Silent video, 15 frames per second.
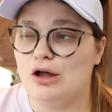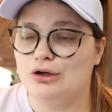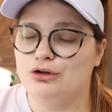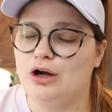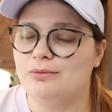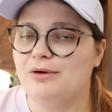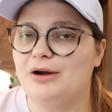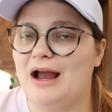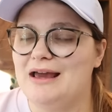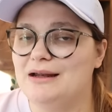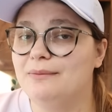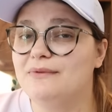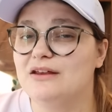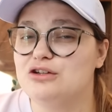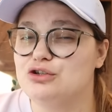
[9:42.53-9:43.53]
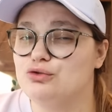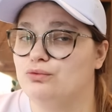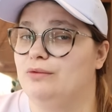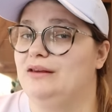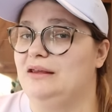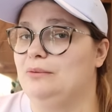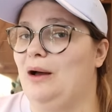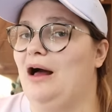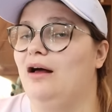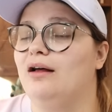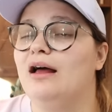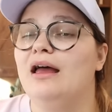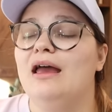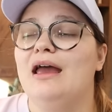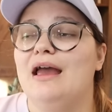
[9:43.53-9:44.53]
Under Armour items that do really well.